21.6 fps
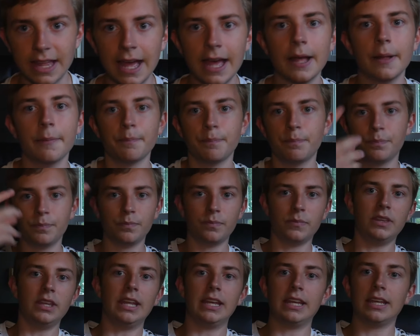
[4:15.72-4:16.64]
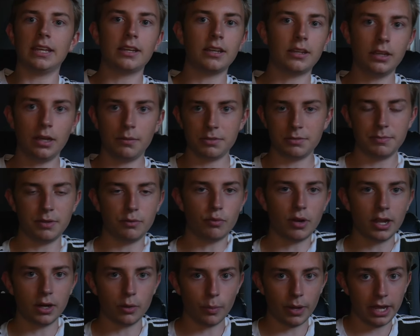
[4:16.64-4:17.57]
that, like it could come to me
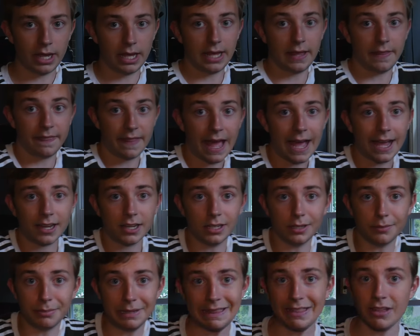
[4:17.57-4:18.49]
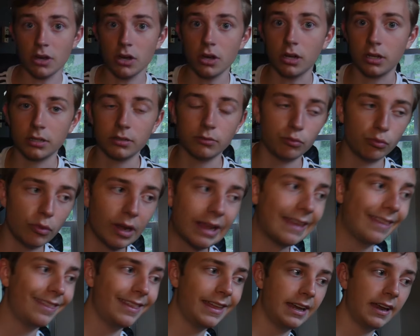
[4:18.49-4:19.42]
right away, and that could be the hook
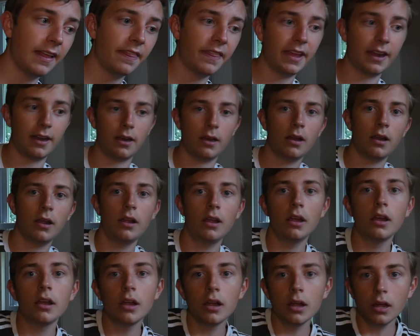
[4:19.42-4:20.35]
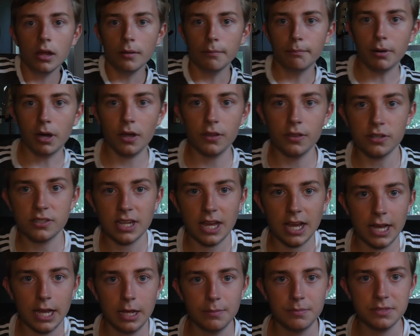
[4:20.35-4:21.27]
right then and there. But other
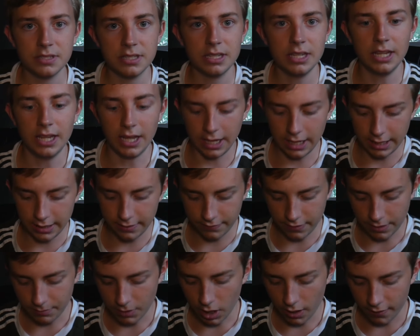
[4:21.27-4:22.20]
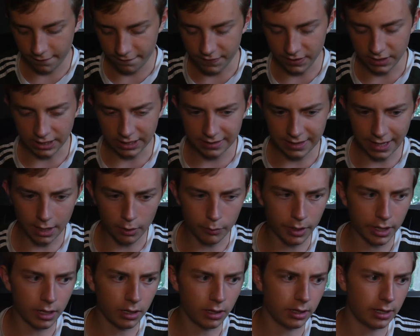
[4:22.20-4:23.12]
times, if I'm not feeling it that
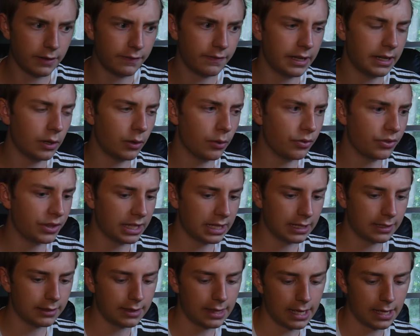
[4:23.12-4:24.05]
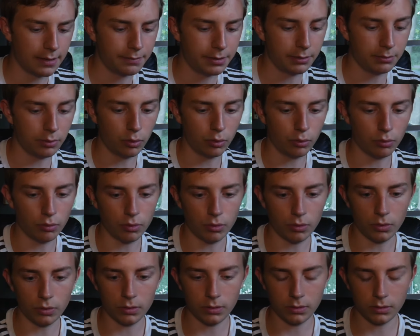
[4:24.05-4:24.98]
well, and if I don't think that people
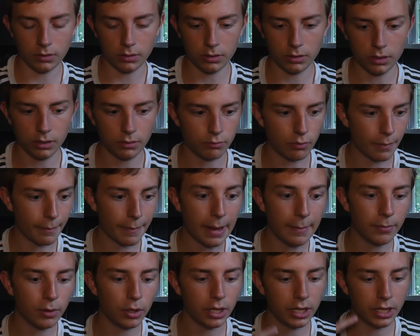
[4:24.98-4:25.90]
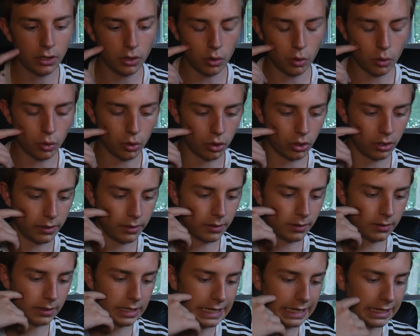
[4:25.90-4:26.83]
will remember it
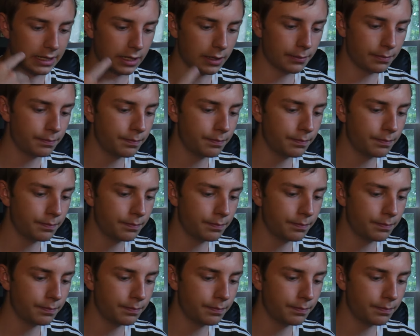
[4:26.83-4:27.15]
or like